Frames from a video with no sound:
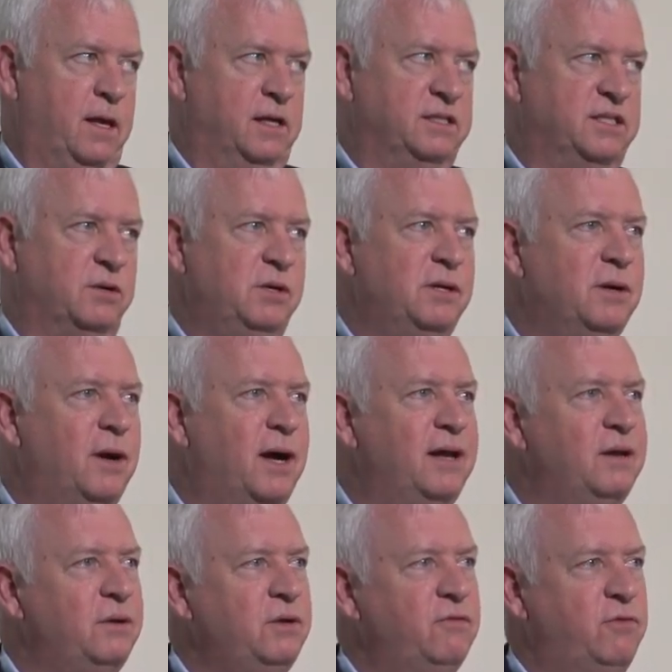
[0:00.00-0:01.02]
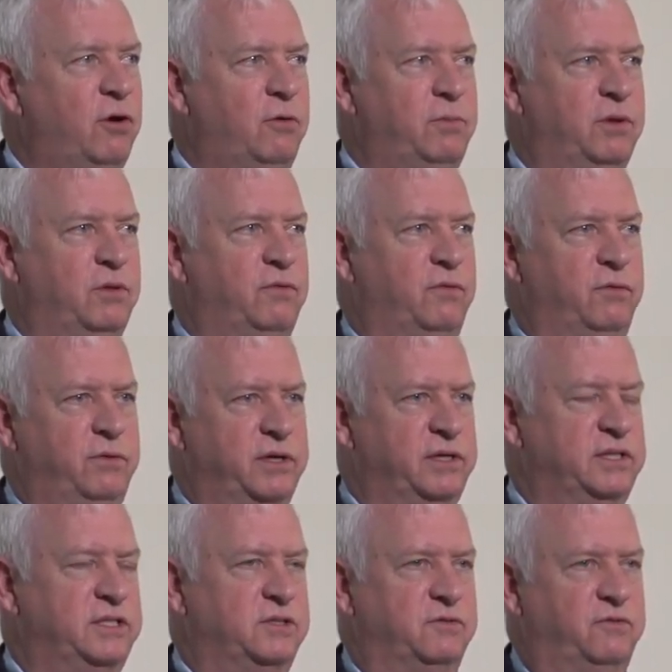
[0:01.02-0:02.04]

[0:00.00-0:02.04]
So, you know, I know you've all been through this,